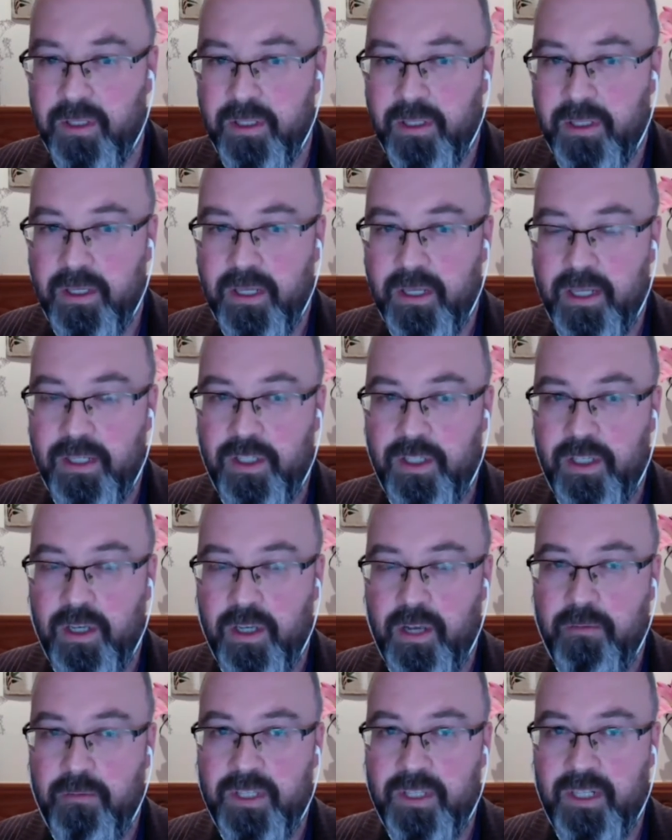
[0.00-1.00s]

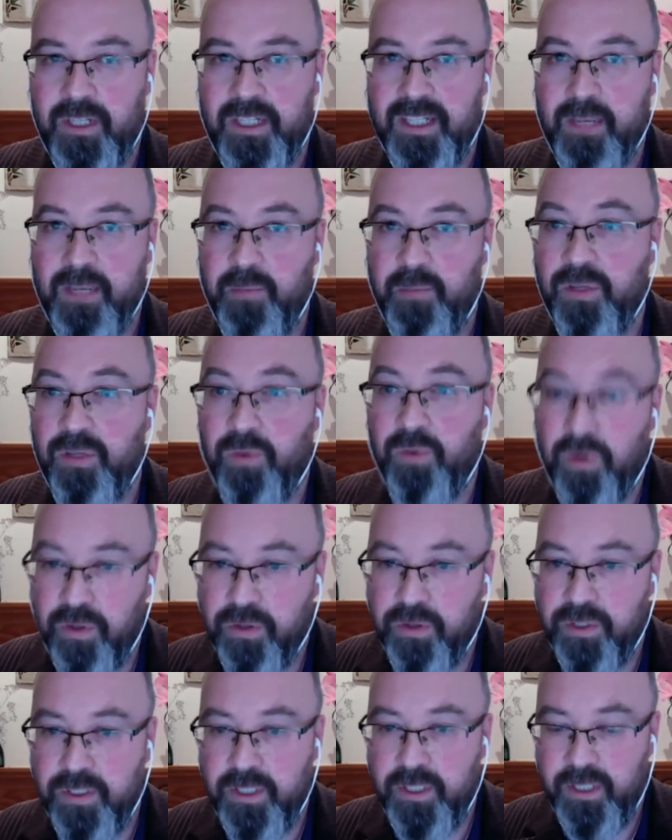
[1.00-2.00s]
and was an example to
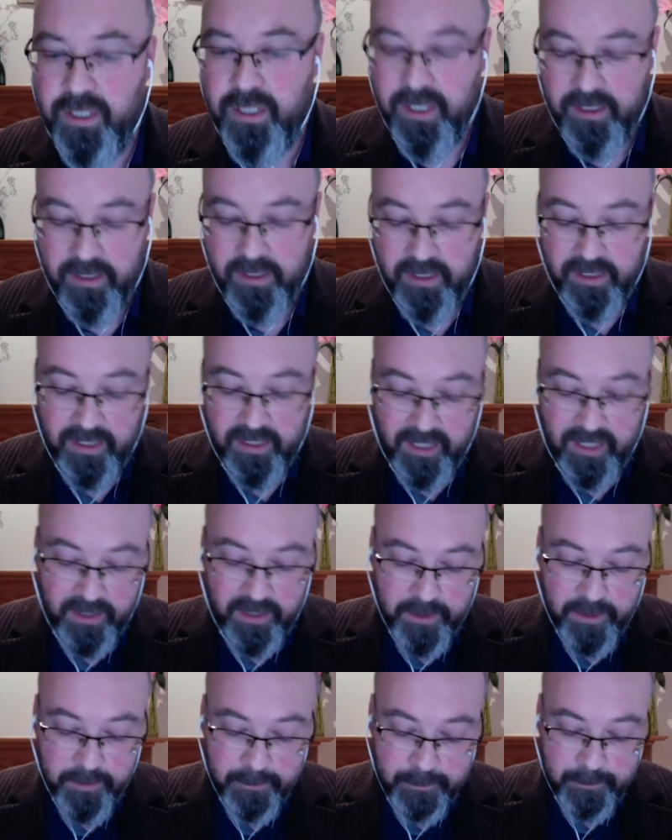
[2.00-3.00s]
others in the
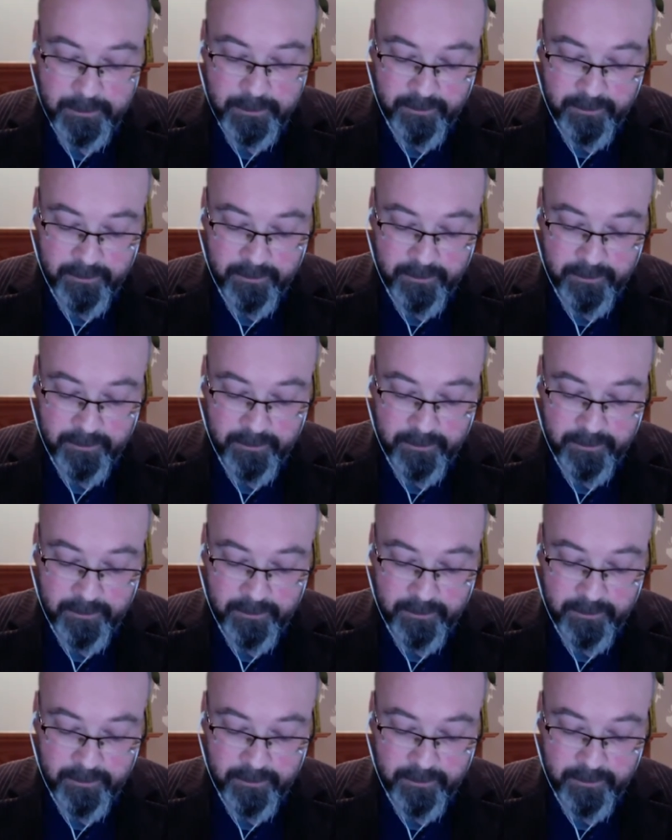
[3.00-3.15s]
kingdom.